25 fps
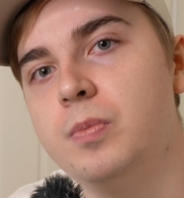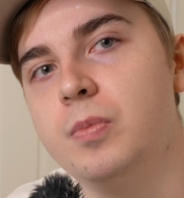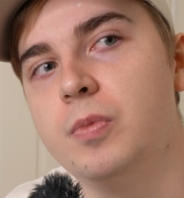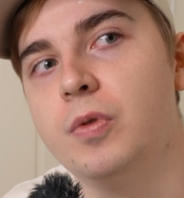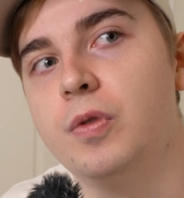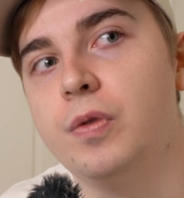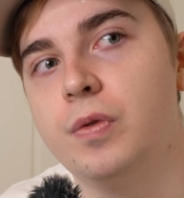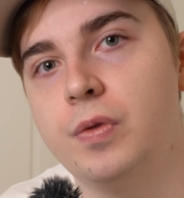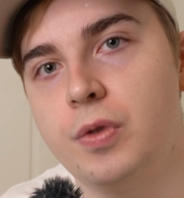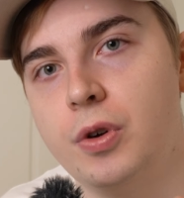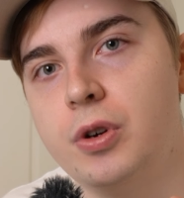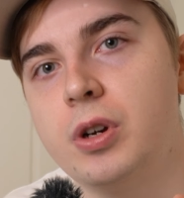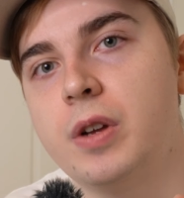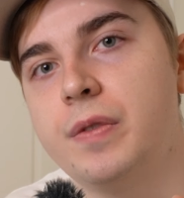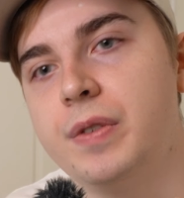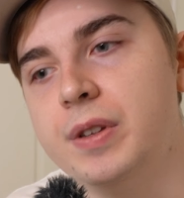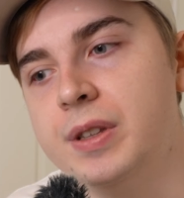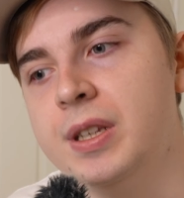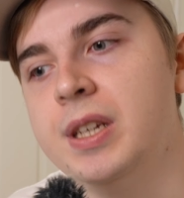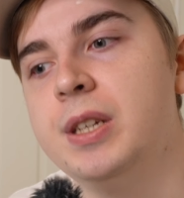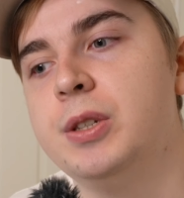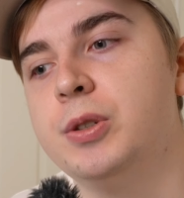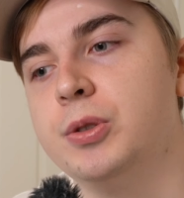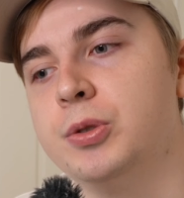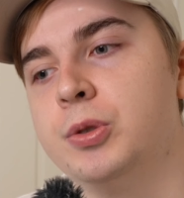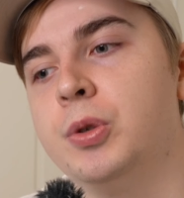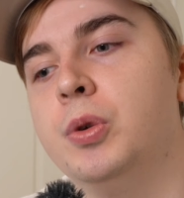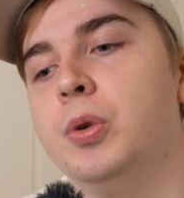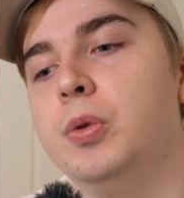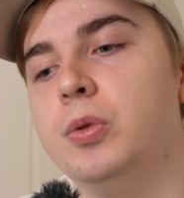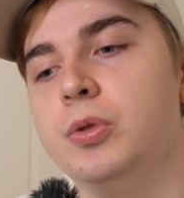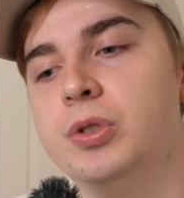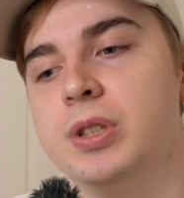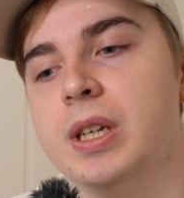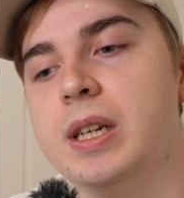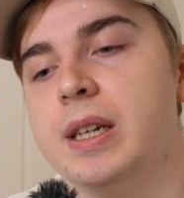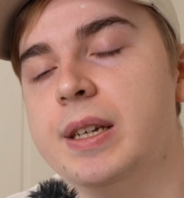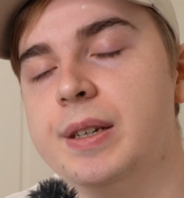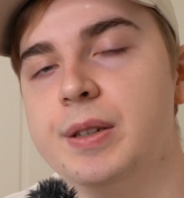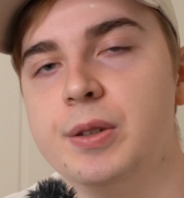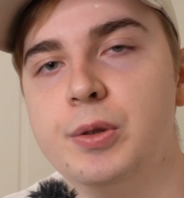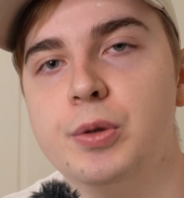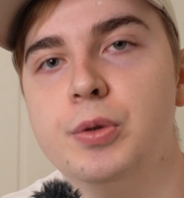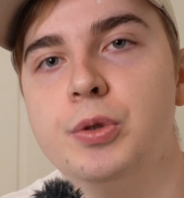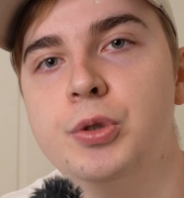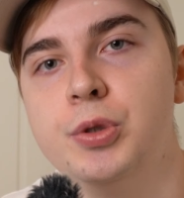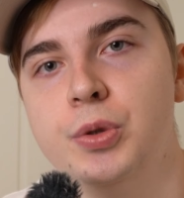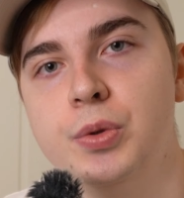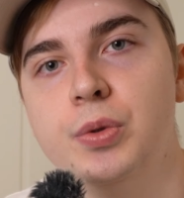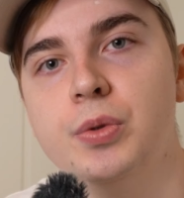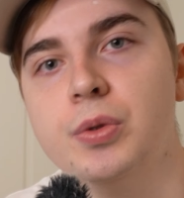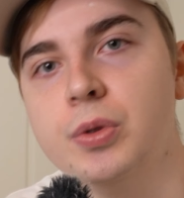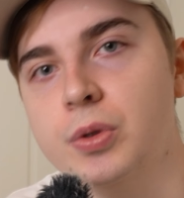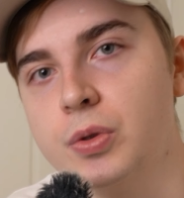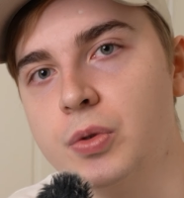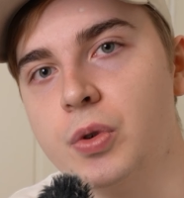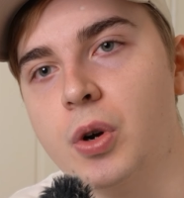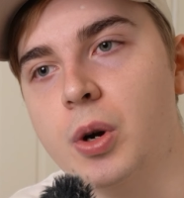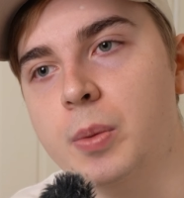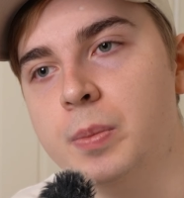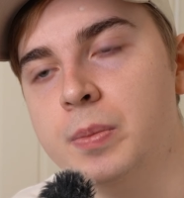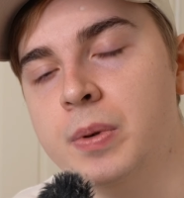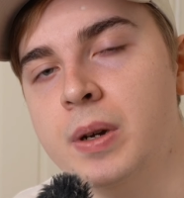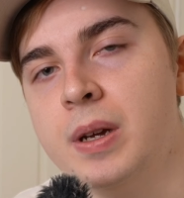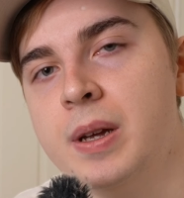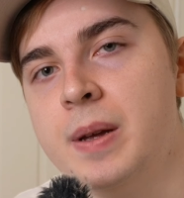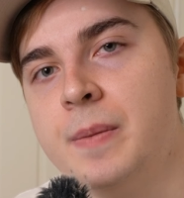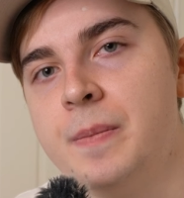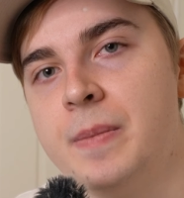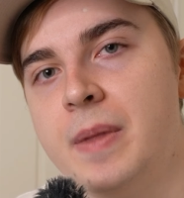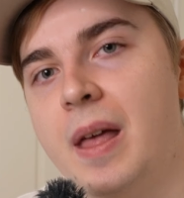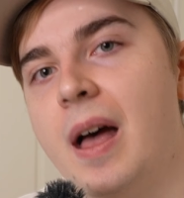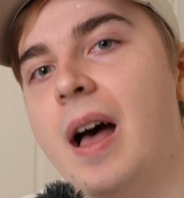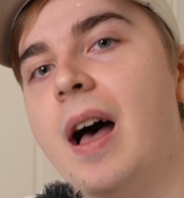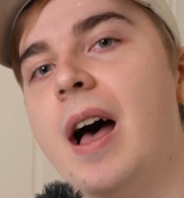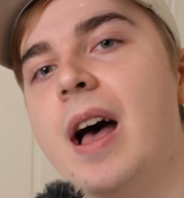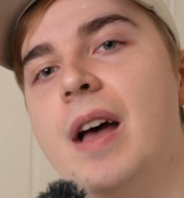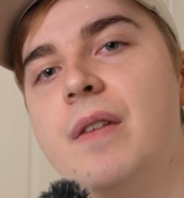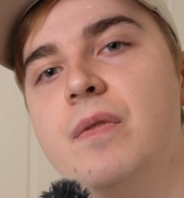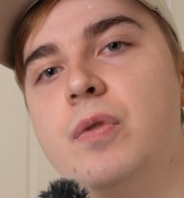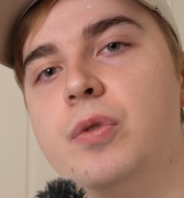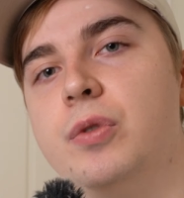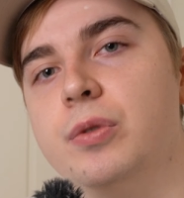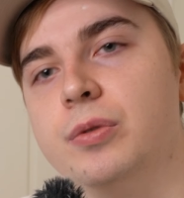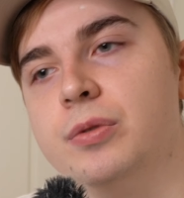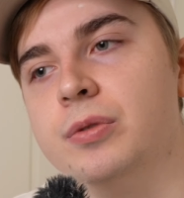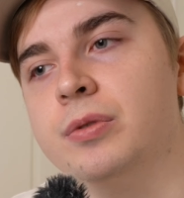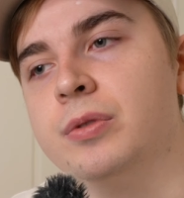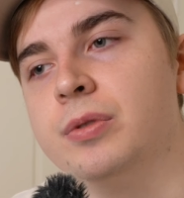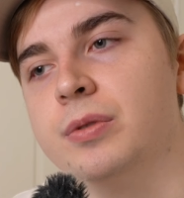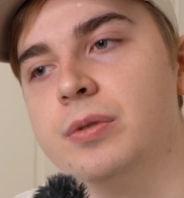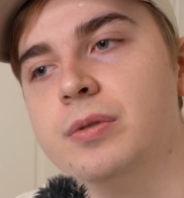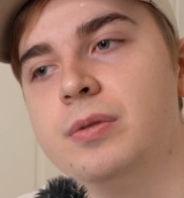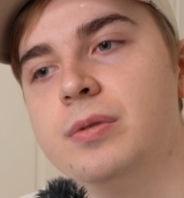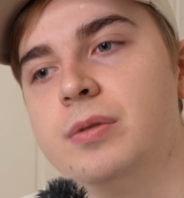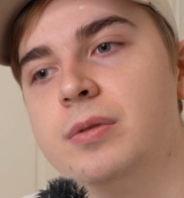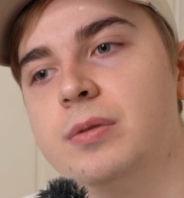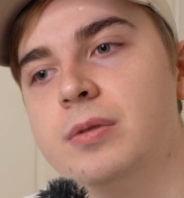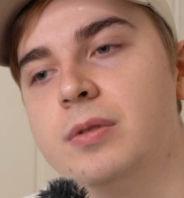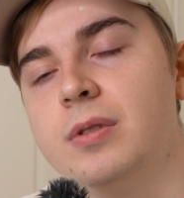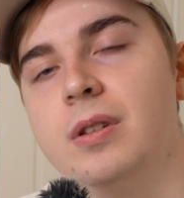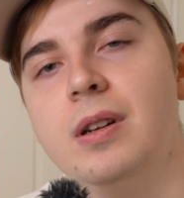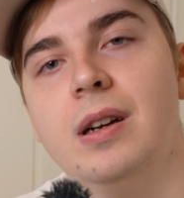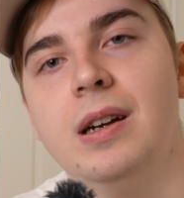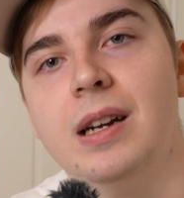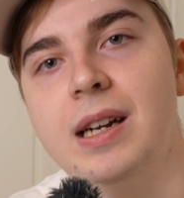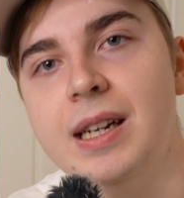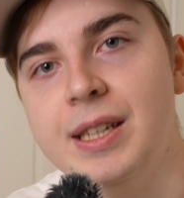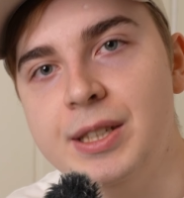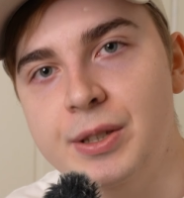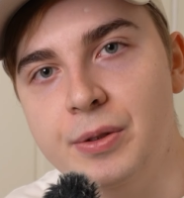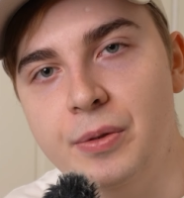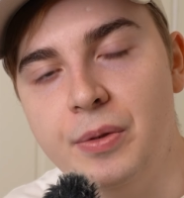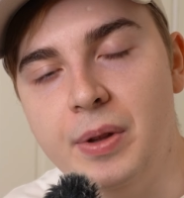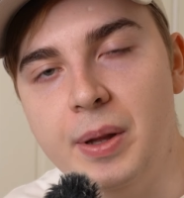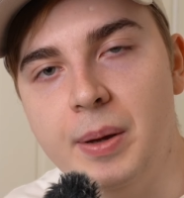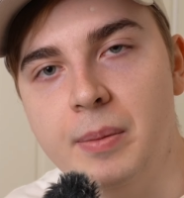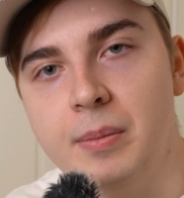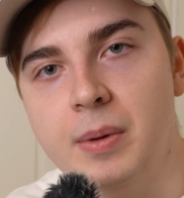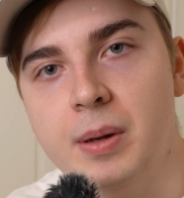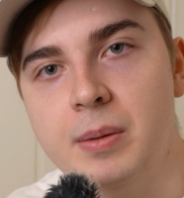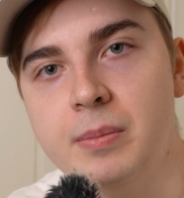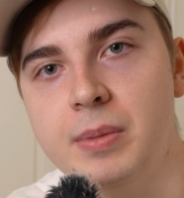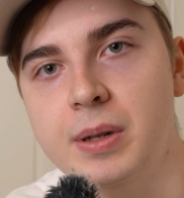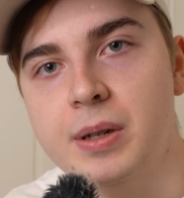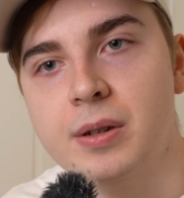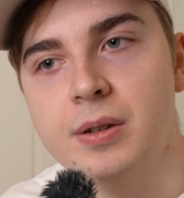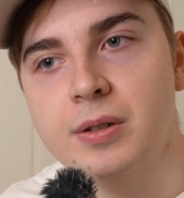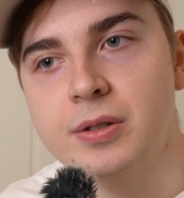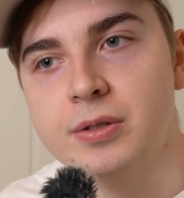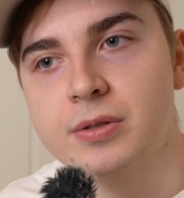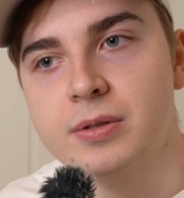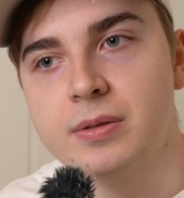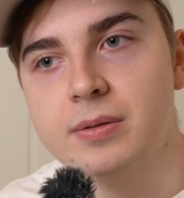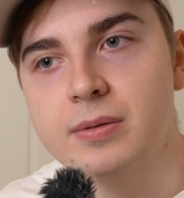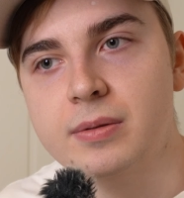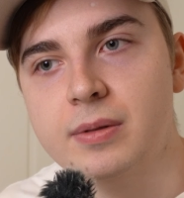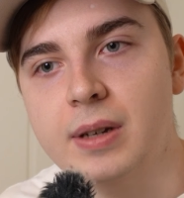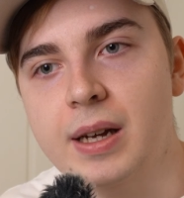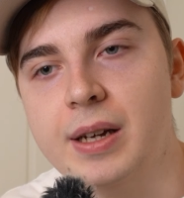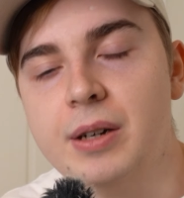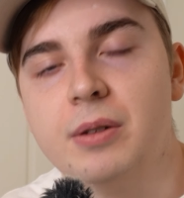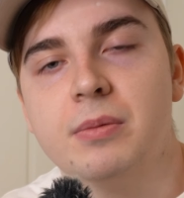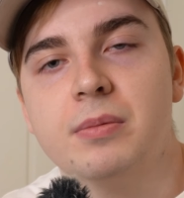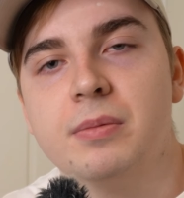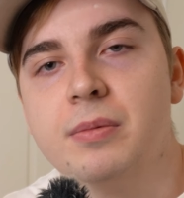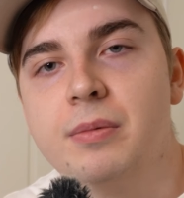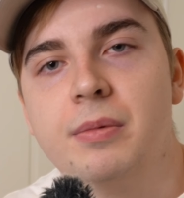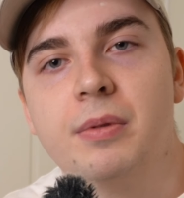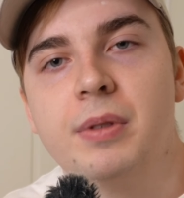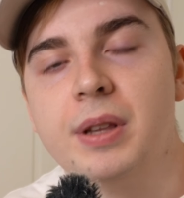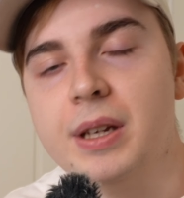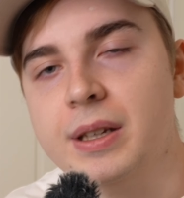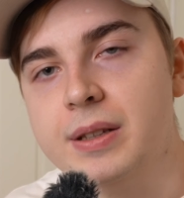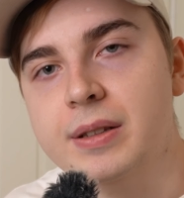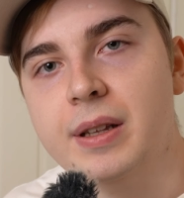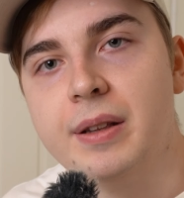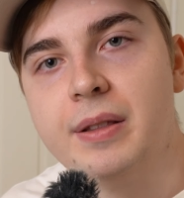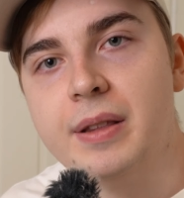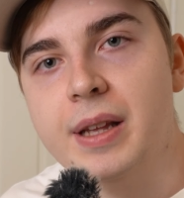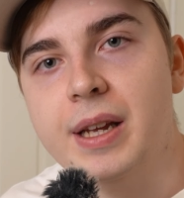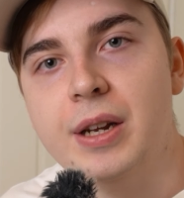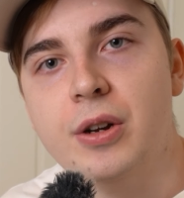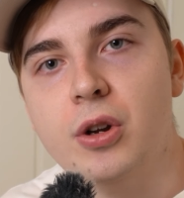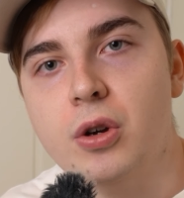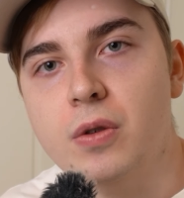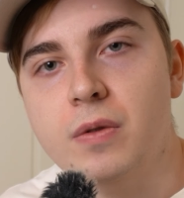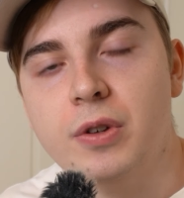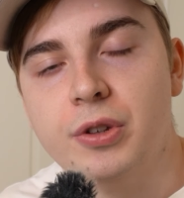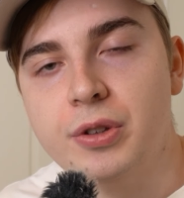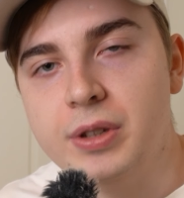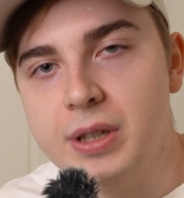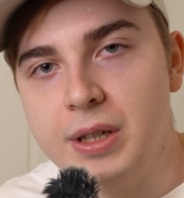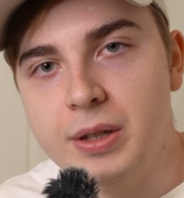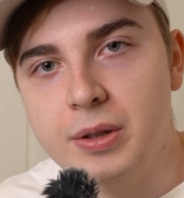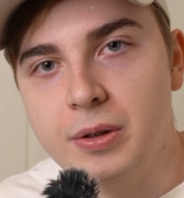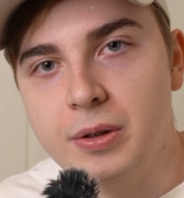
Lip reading: photography teachers who say you shouldn't crop, I wouldn't listen to them because I don't think that they know what they're